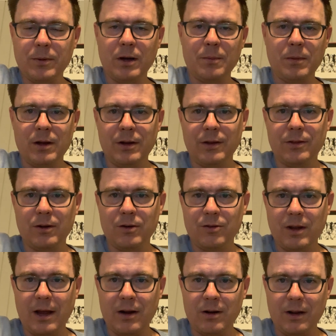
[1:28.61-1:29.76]
on Maundy,
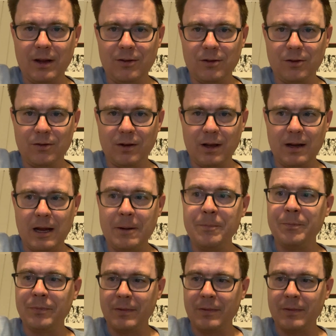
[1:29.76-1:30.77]
Thursday, and Easter Sunday